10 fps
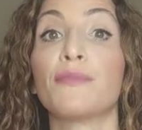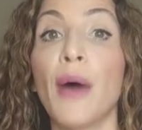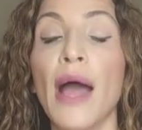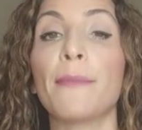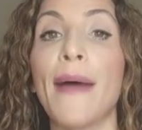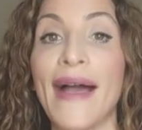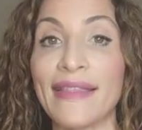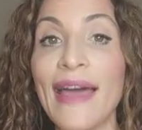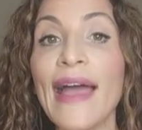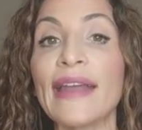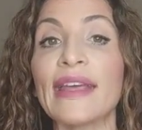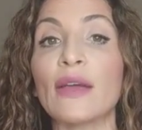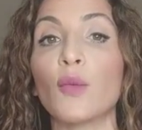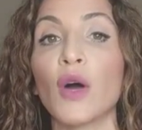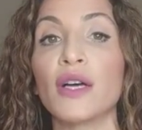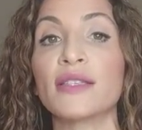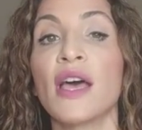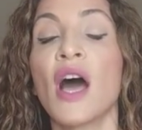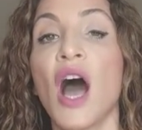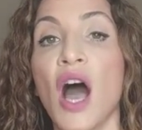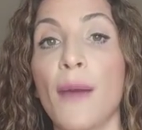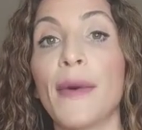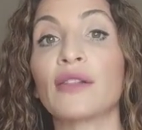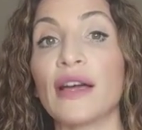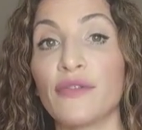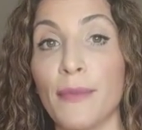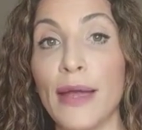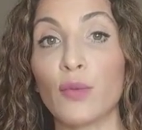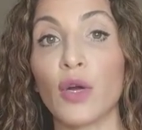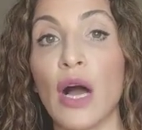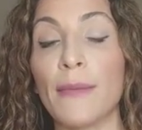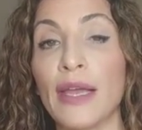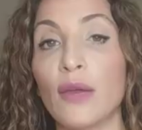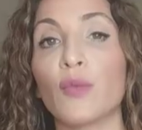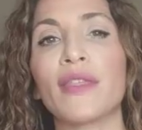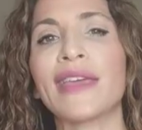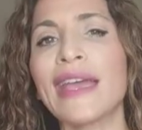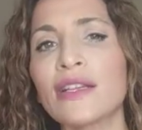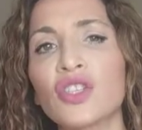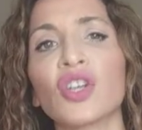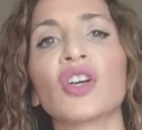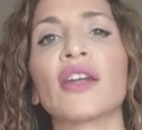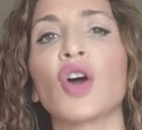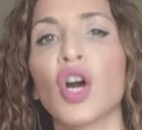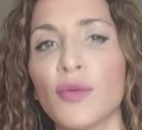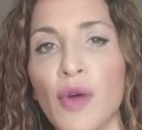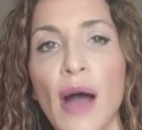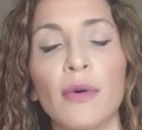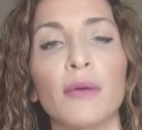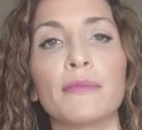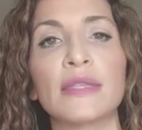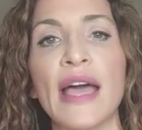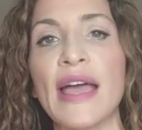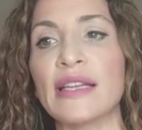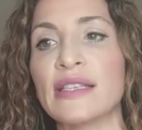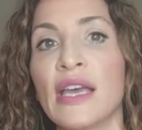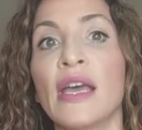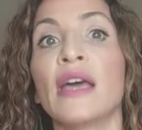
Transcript: But back then, it was um, a lot of men were coming in with cancer and heart problems and